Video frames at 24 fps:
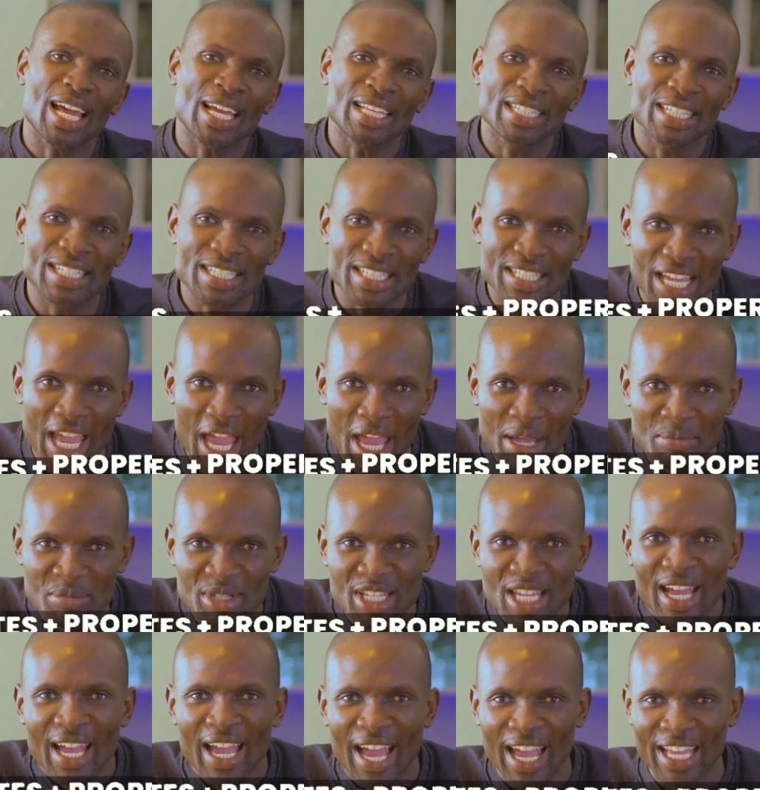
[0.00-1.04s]
lending terms
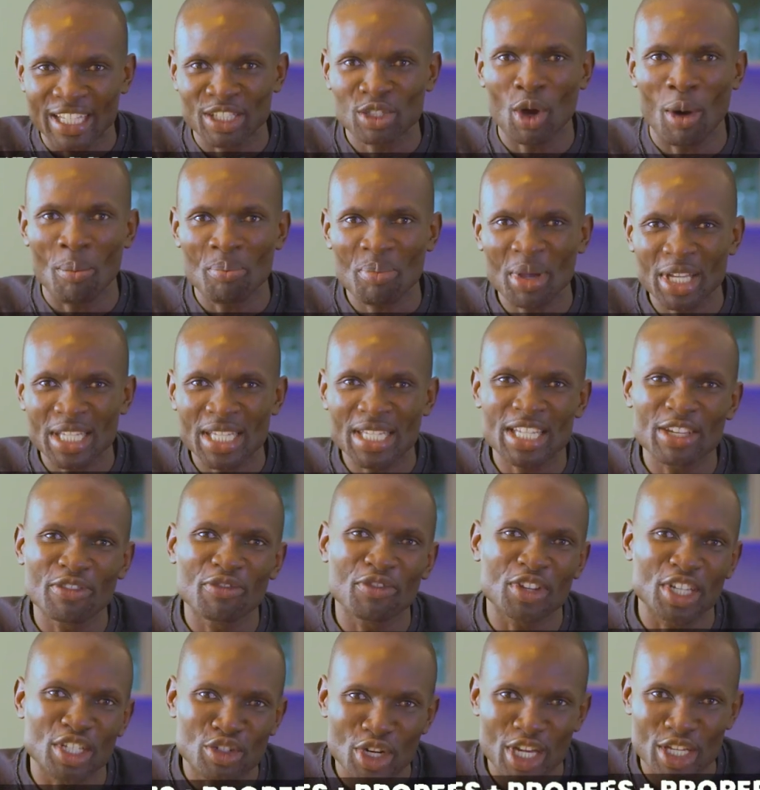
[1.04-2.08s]
and competitive
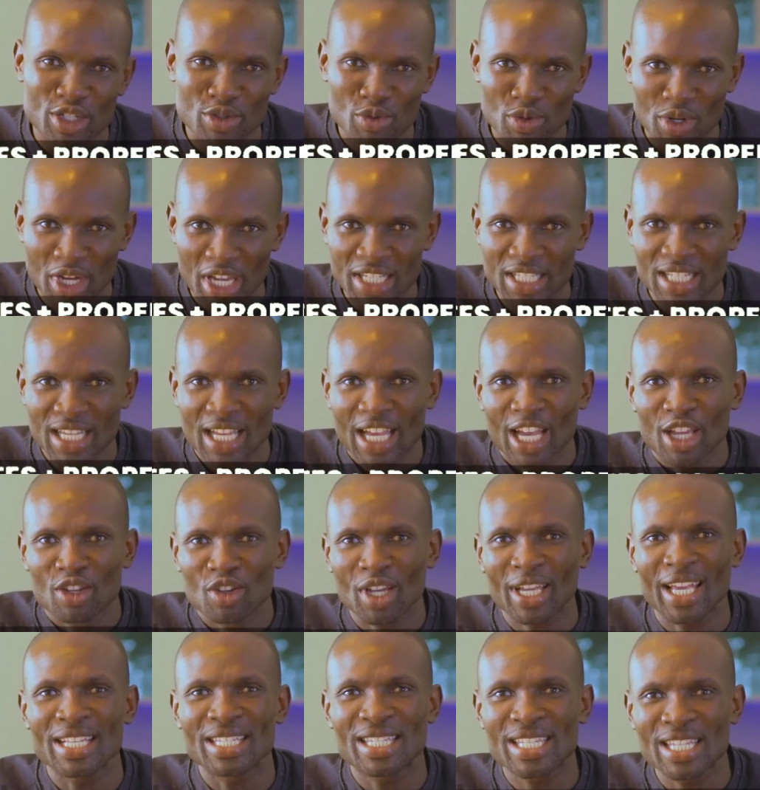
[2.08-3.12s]
interest rates, you
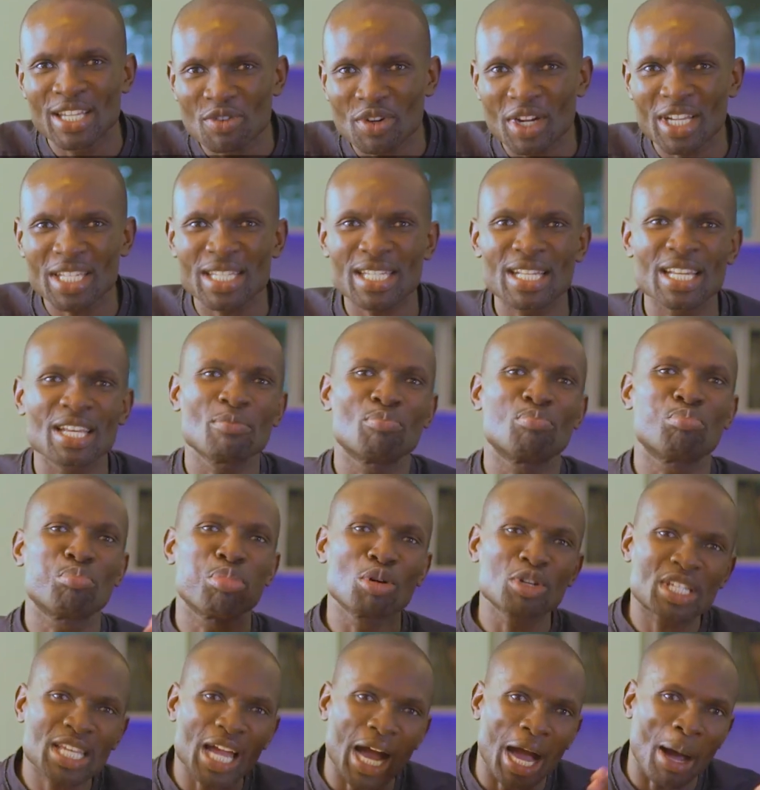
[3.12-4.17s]
can seriously
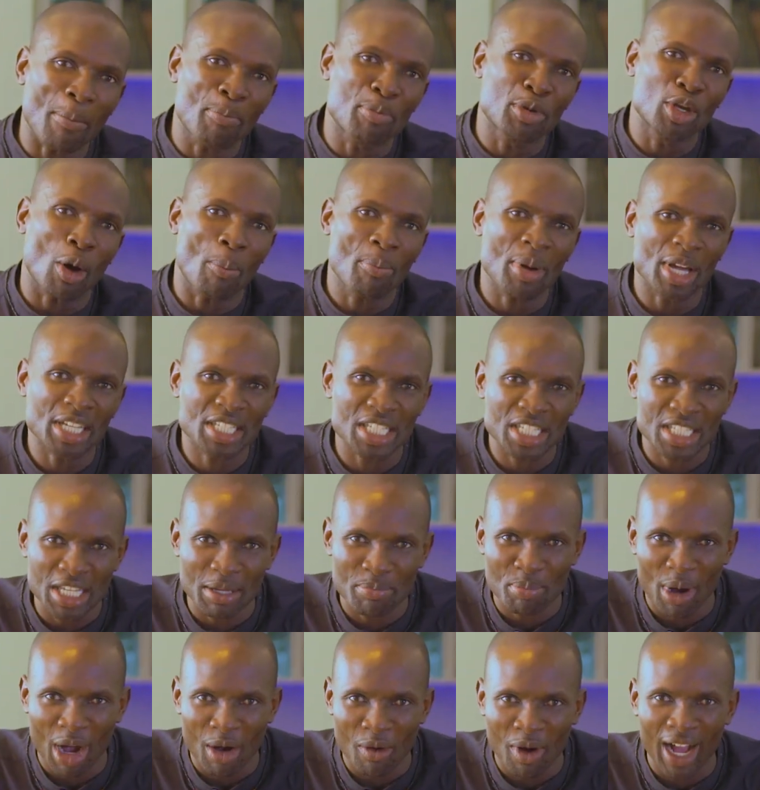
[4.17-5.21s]
boost up your purchasing
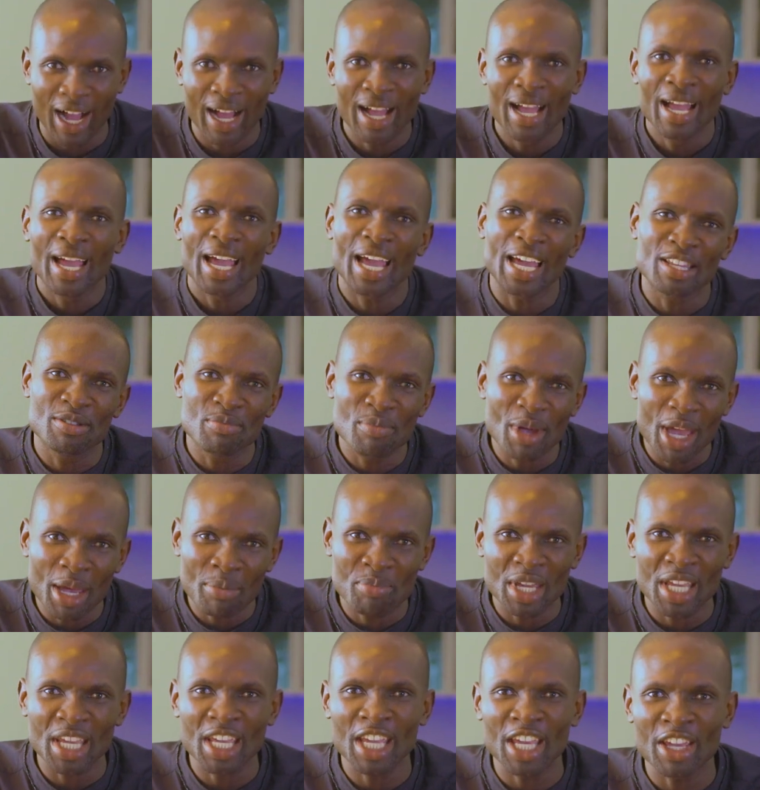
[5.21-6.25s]
power and
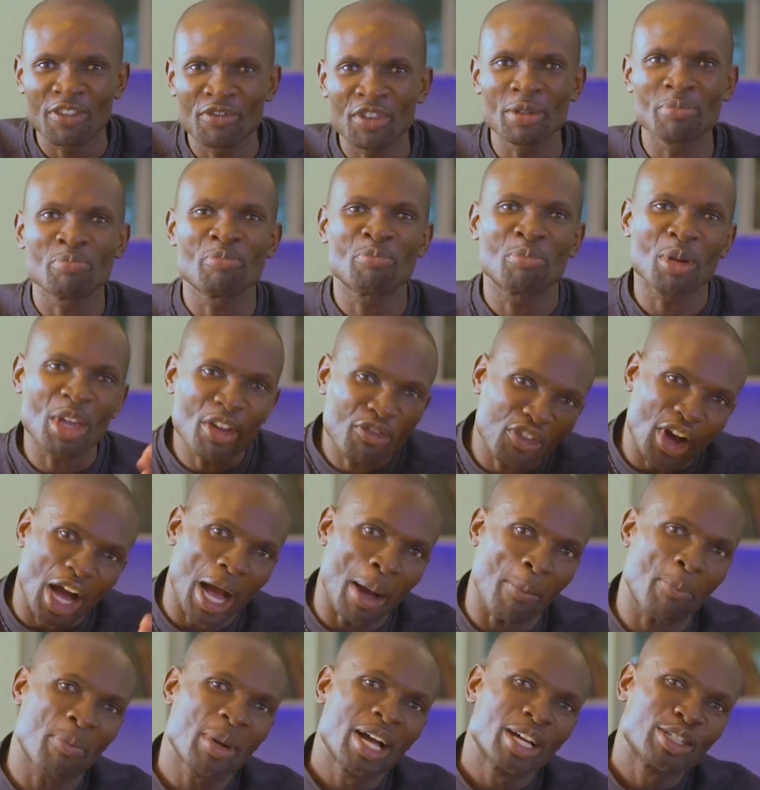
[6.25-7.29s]
maybe even beef
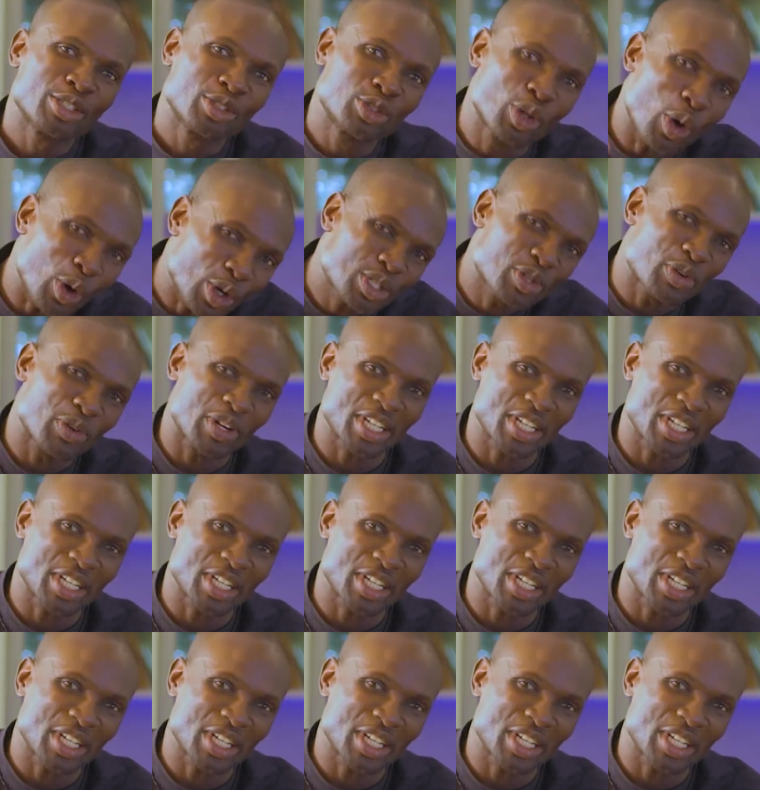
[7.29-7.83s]
up those